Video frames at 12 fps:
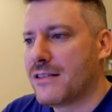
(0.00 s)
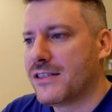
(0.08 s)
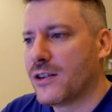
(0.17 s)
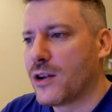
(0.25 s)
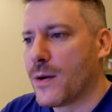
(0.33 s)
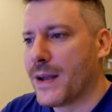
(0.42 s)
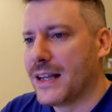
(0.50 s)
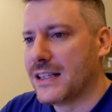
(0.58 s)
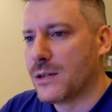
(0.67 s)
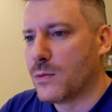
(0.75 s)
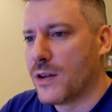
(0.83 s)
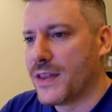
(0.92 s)
So going
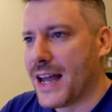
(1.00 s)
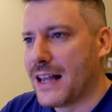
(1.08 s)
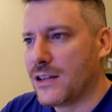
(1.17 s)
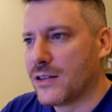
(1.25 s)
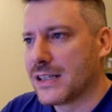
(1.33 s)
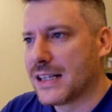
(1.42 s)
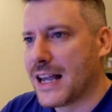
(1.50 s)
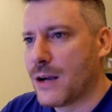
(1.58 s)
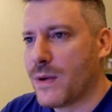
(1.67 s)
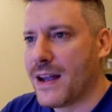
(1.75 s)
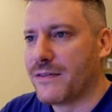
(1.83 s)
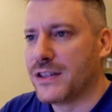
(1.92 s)
into what that looks like,
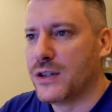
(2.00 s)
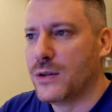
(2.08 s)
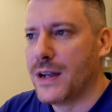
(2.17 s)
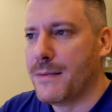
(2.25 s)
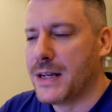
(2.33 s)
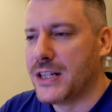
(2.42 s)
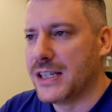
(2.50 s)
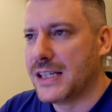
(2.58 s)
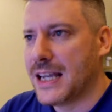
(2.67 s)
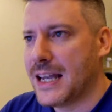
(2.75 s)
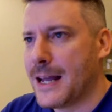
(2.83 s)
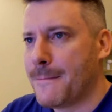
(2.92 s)
we have two images
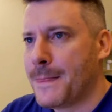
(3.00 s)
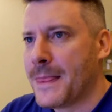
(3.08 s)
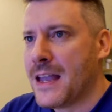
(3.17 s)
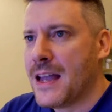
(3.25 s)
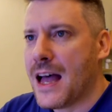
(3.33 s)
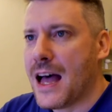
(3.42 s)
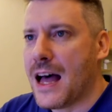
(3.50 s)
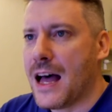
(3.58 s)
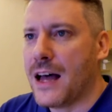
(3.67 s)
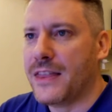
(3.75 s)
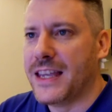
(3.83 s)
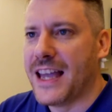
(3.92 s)
here
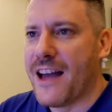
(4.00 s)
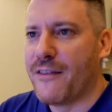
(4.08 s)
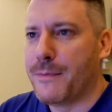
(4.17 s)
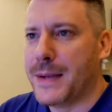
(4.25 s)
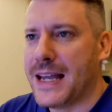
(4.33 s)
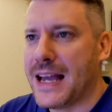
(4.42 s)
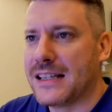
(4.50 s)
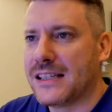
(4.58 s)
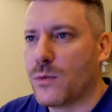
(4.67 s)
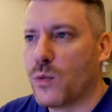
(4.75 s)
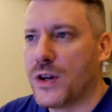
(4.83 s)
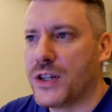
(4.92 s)
uh, the
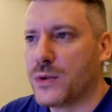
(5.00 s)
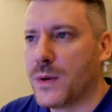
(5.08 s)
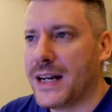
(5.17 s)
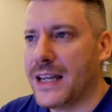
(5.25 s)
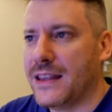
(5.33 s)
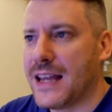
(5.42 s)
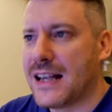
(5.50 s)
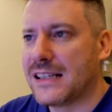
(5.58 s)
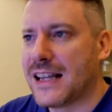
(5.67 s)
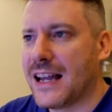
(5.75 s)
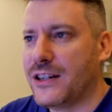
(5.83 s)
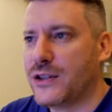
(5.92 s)
FPS 120 that
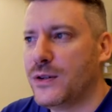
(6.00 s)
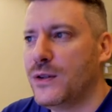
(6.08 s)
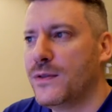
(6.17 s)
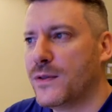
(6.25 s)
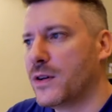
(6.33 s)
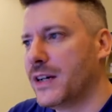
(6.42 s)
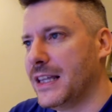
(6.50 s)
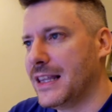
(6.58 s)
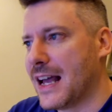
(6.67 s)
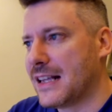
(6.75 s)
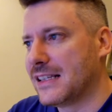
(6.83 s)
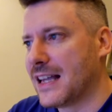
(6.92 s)
side, 240
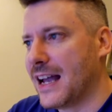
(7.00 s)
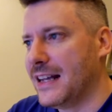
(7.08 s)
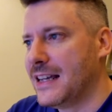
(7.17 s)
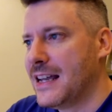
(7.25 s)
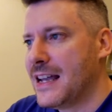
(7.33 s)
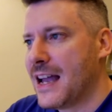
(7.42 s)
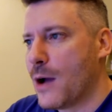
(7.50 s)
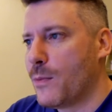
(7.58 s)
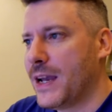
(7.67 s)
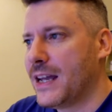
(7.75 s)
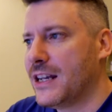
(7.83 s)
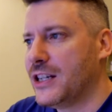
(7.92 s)
that side, and
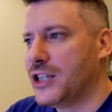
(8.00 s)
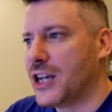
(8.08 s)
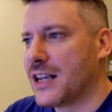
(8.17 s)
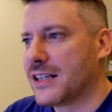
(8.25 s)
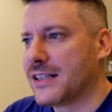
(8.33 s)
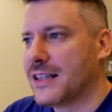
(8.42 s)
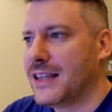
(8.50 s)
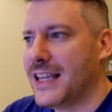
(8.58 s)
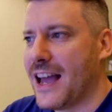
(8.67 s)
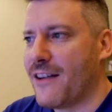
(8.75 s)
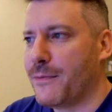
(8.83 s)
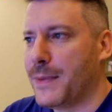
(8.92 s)
we can adjust
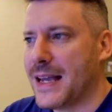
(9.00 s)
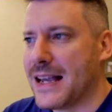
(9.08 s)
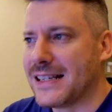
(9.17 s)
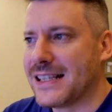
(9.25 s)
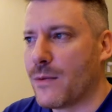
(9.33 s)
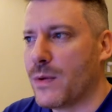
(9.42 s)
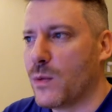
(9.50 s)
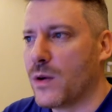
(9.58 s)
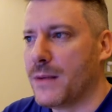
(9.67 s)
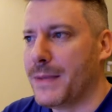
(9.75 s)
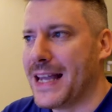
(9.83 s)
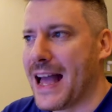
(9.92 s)
the FPS that we
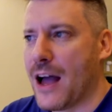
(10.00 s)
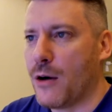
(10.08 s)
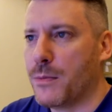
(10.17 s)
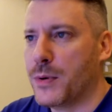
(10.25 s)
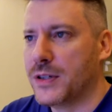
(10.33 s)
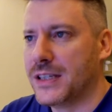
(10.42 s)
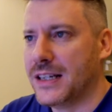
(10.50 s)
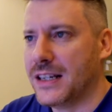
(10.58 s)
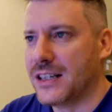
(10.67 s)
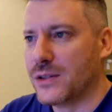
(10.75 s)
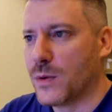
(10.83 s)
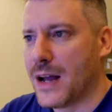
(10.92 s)
wanna be outputted
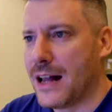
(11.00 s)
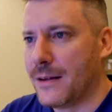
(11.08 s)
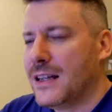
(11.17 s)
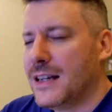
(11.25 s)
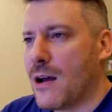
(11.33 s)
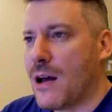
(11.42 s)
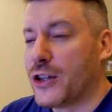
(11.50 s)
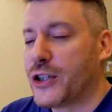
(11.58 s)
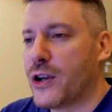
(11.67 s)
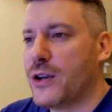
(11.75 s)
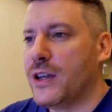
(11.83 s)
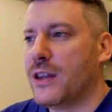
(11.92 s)
as well. Now I'll
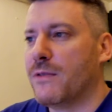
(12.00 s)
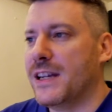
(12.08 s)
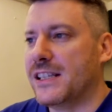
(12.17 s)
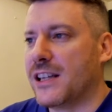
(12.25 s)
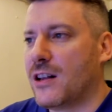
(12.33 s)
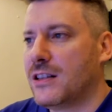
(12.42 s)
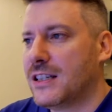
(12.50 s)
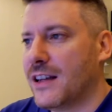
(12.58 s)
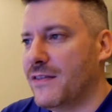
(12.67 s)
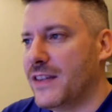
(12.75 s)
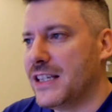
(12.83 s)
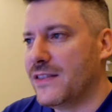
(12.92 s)
show you the result
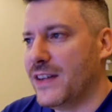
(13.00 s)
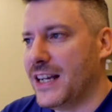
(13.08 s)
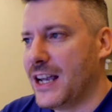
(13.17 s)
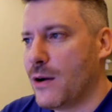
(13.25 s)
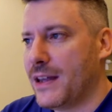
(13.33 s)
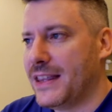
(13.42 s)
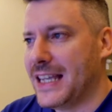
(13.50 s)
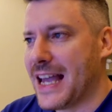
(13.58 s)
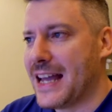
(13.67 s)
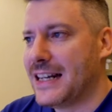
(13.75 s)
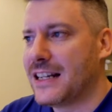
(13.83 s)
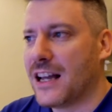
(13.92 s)
of this video at the
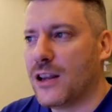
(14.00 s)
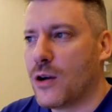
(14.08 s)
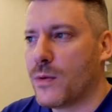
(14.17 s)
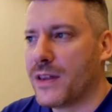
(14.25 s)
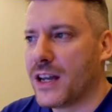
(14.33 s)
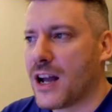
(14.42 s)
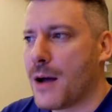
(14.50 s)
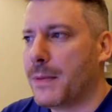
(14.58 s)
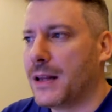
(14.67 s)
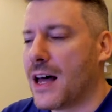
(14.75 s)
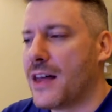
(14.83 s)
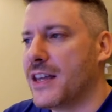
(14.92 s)
end, along with a
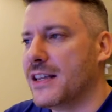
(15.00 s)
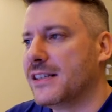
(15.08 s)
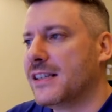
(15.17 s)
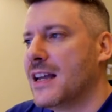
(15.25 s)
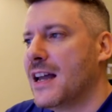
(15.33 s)
couple others